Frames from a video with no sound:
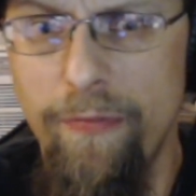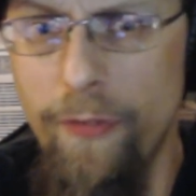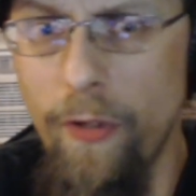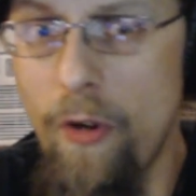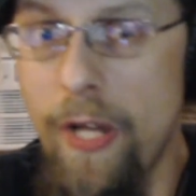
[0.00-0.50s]

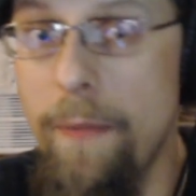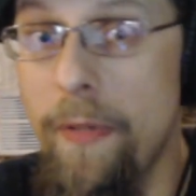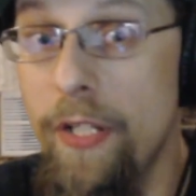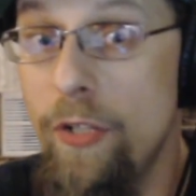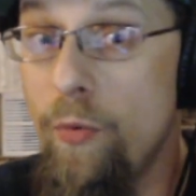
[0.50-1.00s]
for
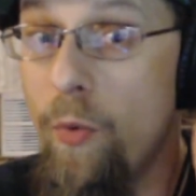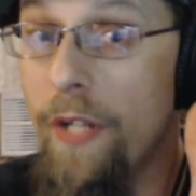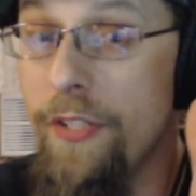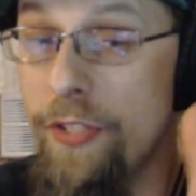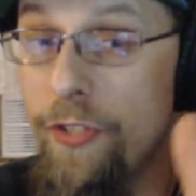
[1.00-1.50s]
anybody who
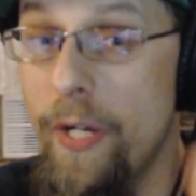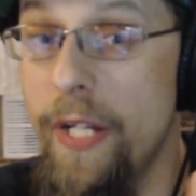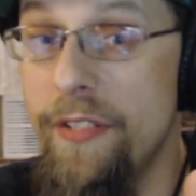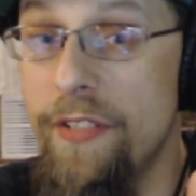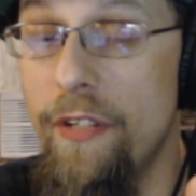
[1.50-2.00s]
wants to try
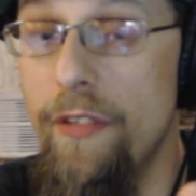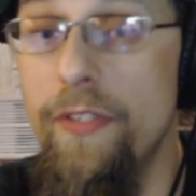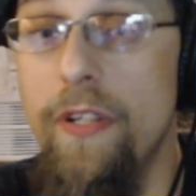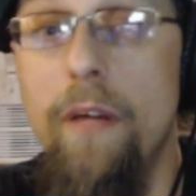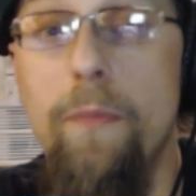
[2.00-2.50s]
to
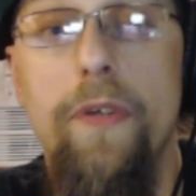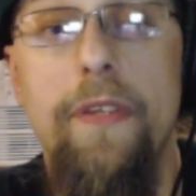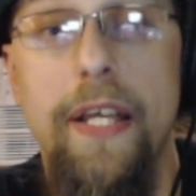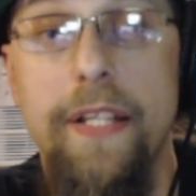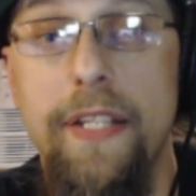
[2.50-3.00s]
start up with
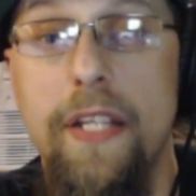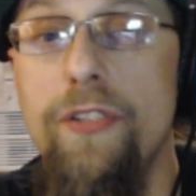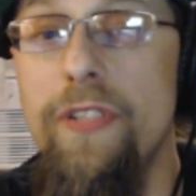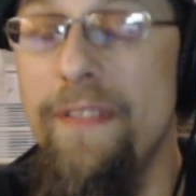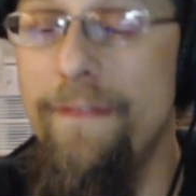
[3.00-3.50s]

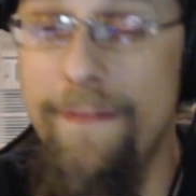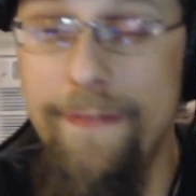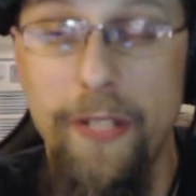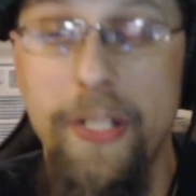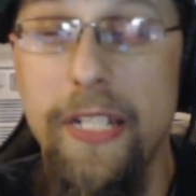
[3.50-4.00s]
NiceHash,
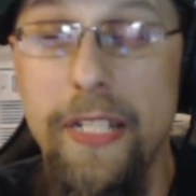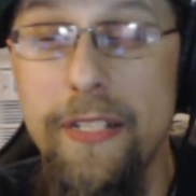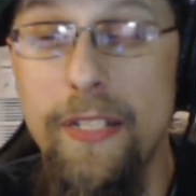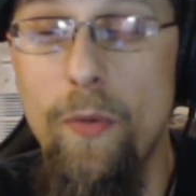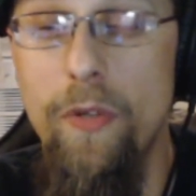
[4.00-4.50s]
very
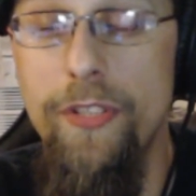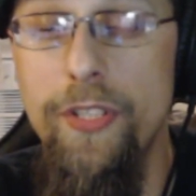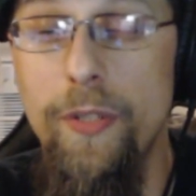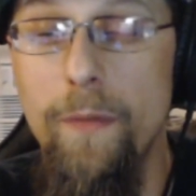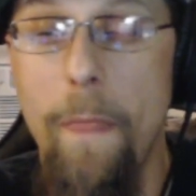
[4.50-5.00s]
easy one
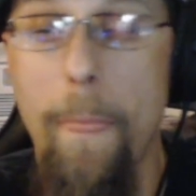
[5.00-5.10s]
too.